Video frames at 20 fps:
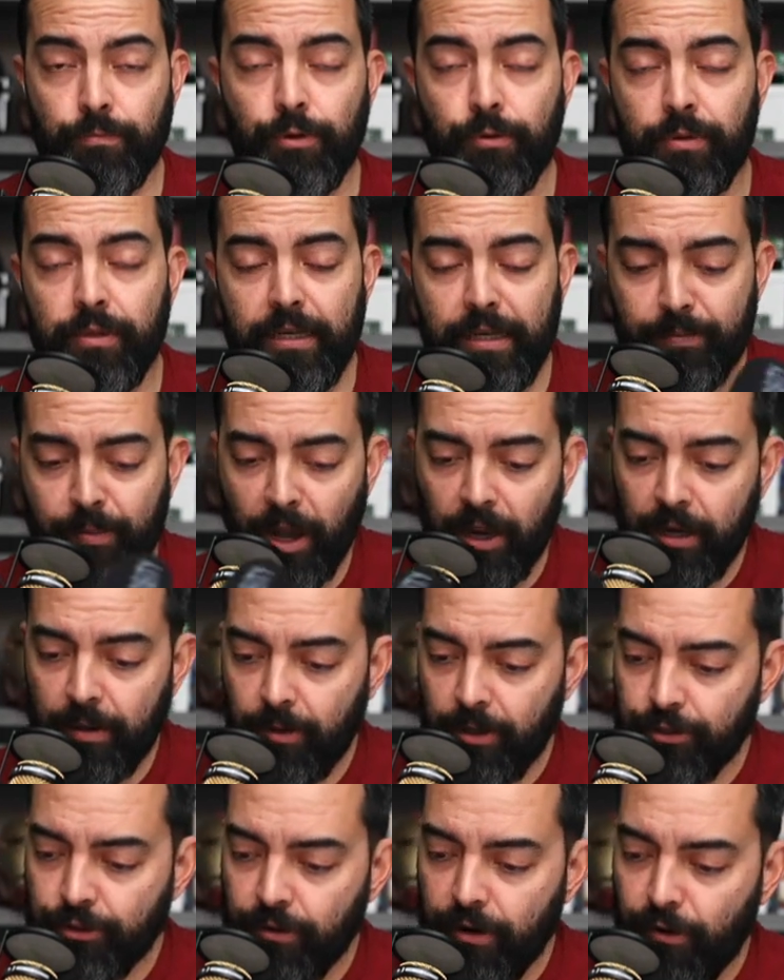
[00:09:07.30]
the Deep Pocket
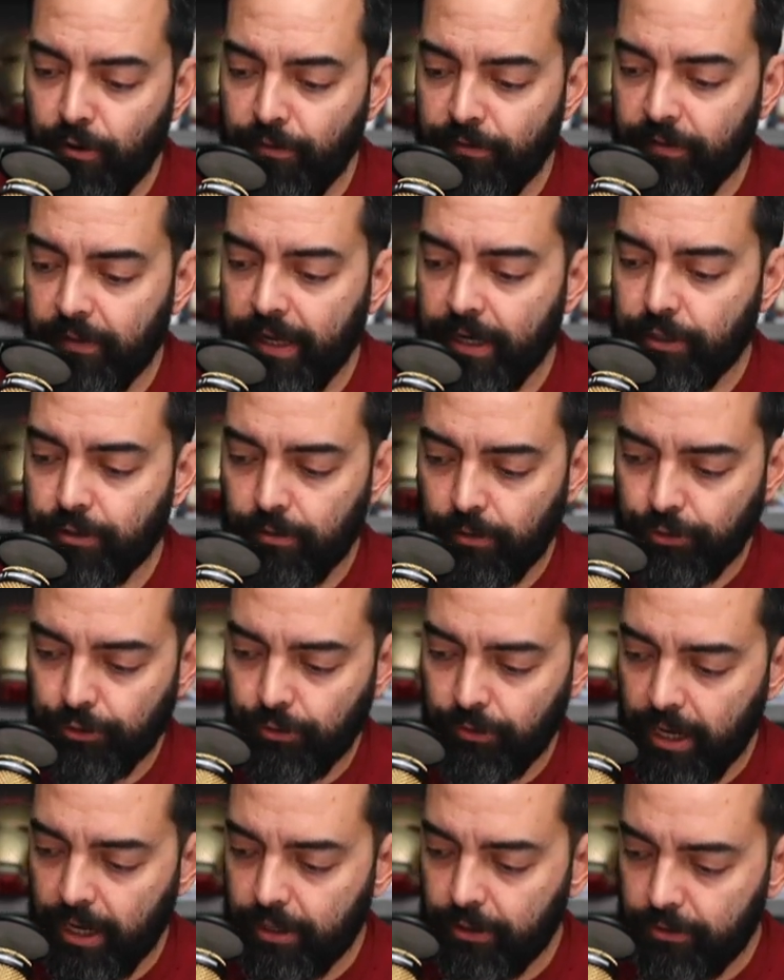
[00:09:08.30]
Monster overlay, so I'll
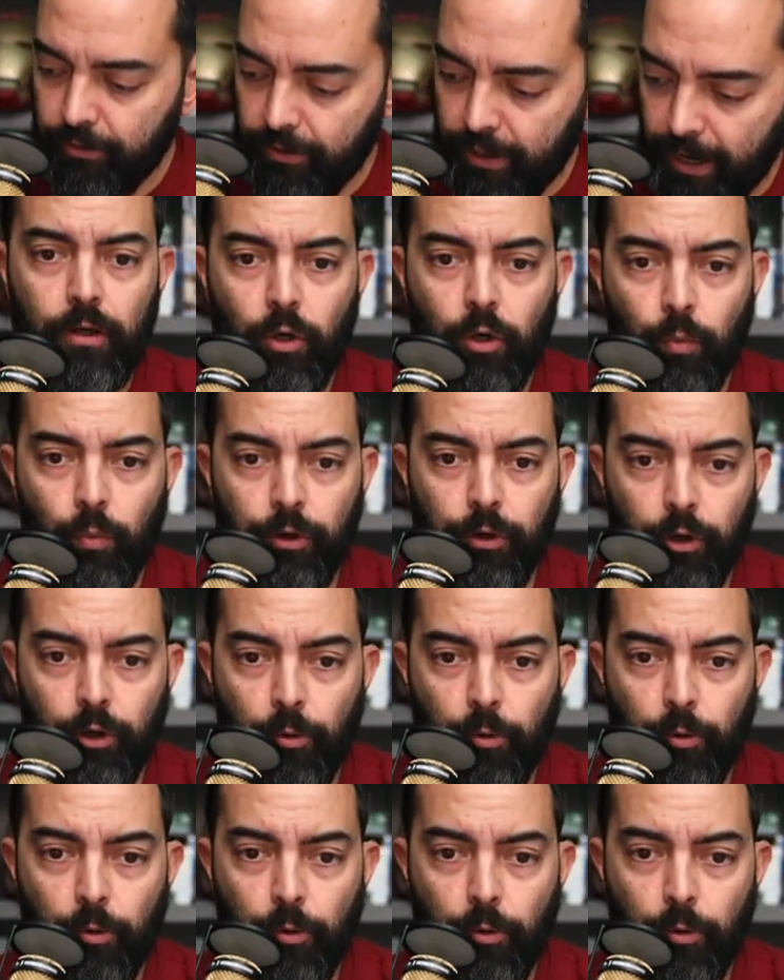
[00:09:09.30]
show you how to do that. We're gonna go